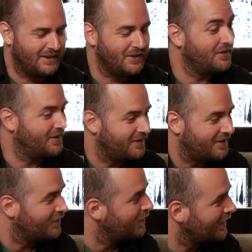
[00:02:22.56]
your
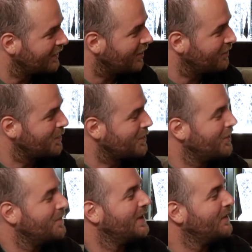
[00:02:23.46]
sisters were in a gospel
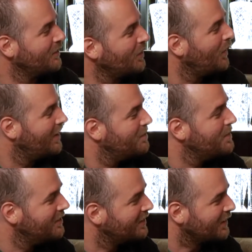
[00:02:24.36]
group and there was always
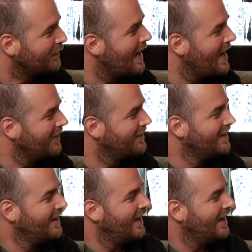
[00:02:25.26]
music around.